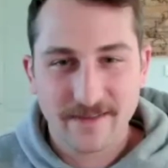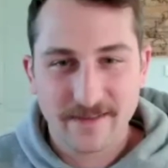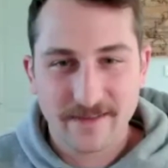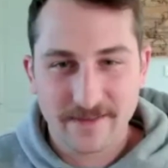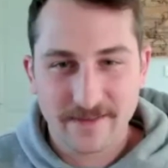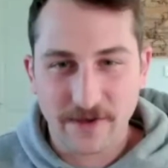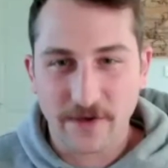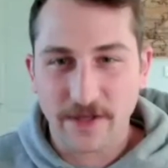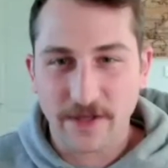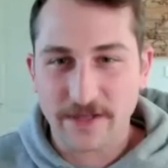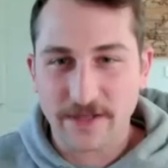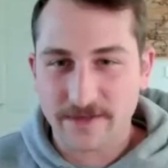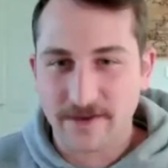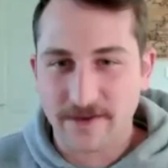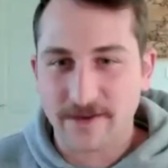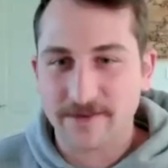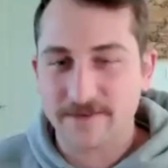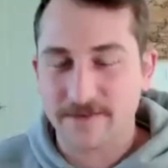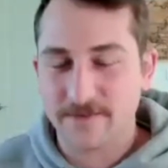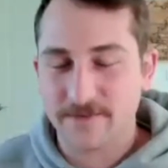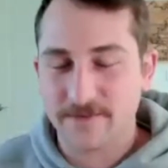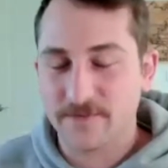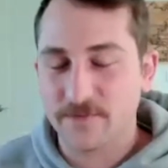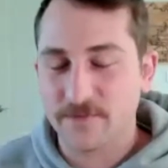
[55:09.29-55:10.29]
No, that's
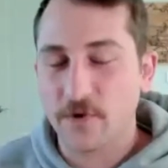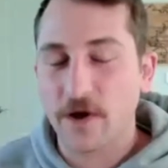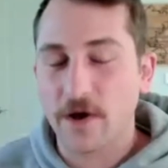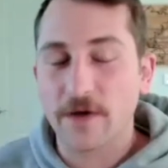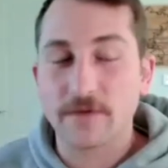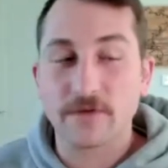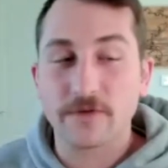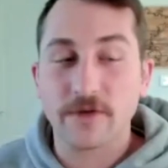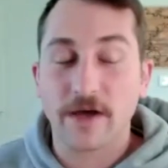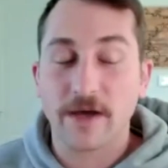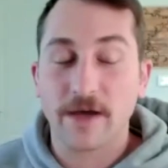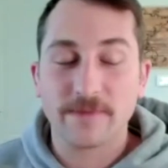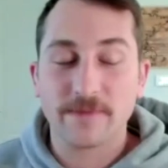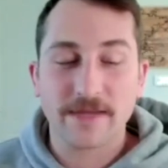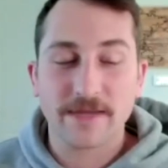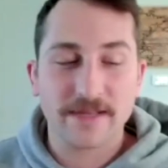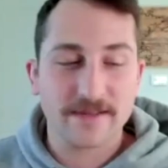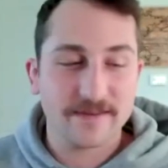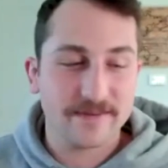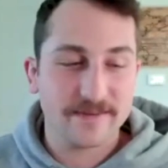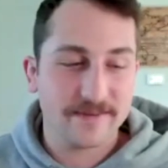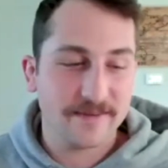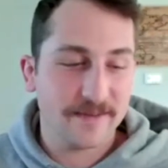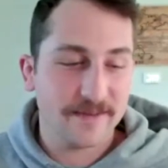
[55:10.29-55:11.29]
awesome. Well, no, I
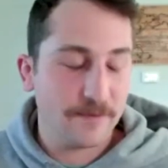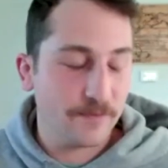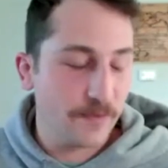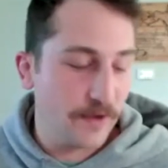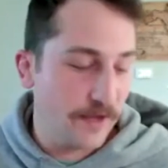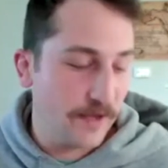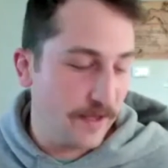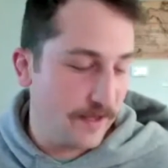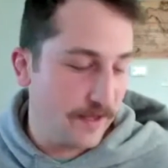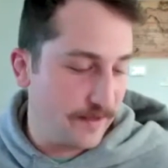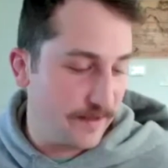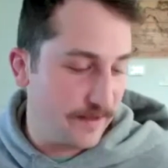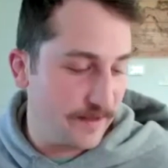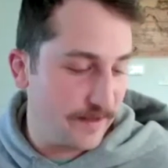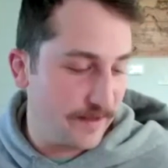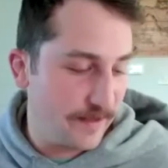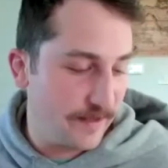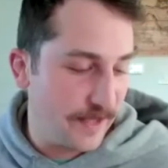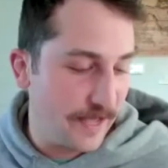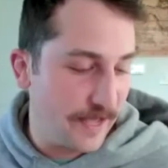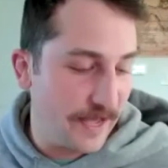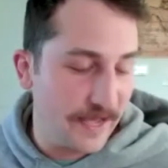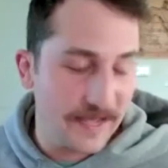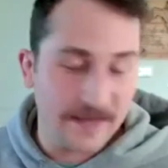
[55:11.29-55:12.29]
mean, but
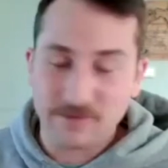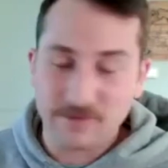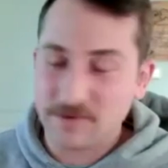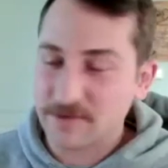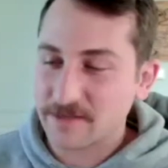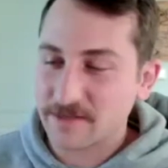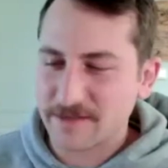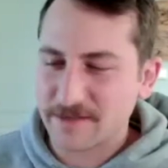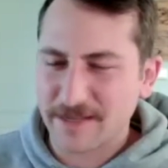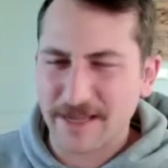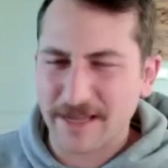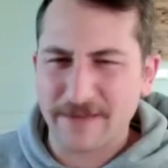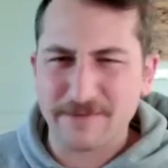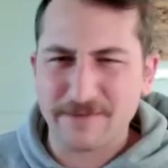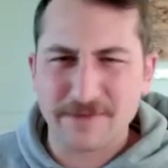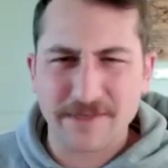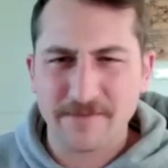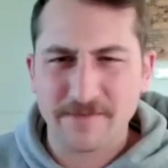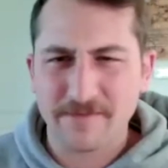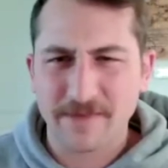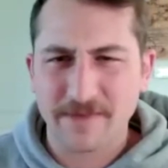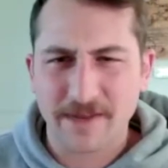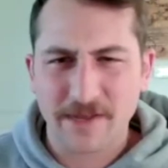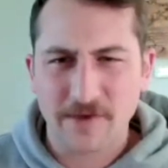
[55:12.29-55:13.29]
uh, it was, it was
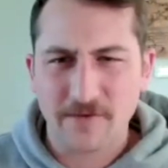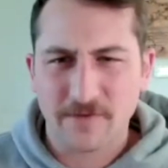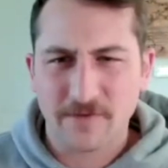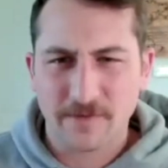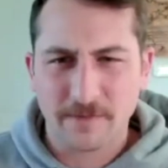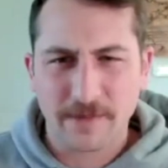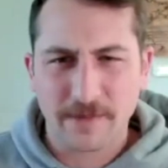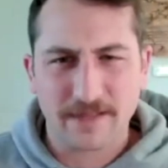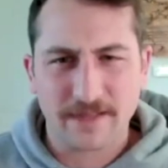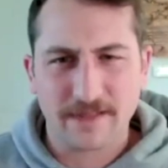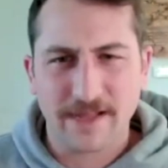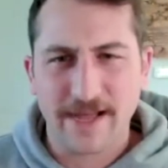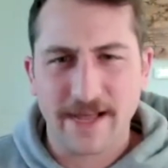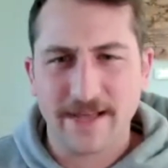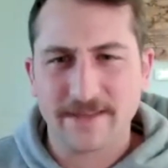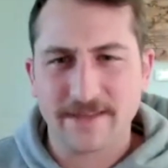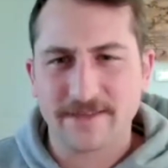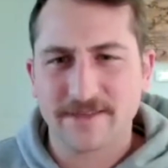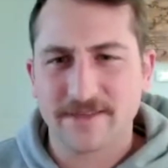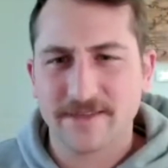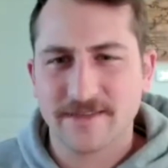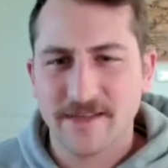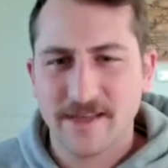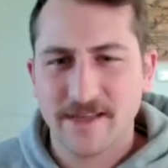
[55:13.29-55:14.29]
some video from like
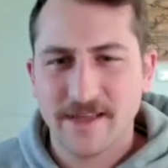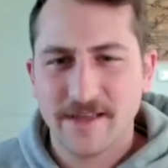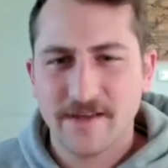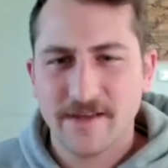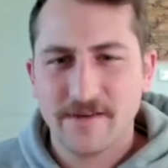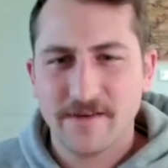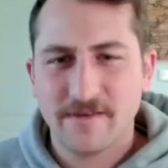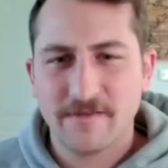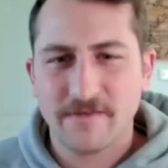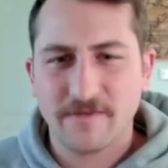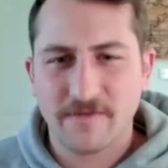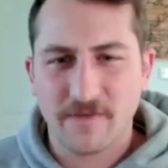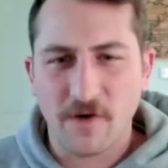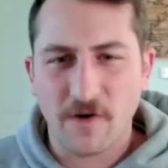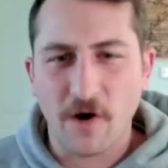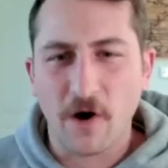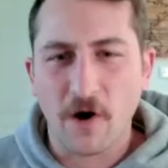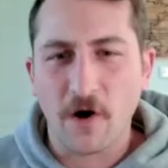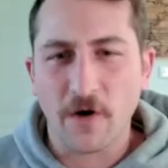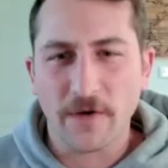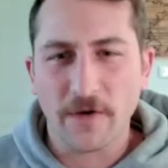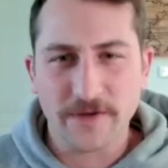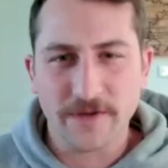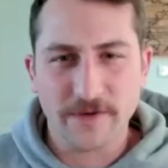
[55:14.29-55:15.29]
last
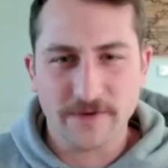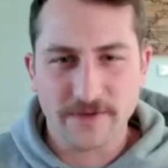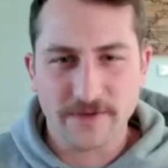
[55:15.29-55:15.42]
fall and you were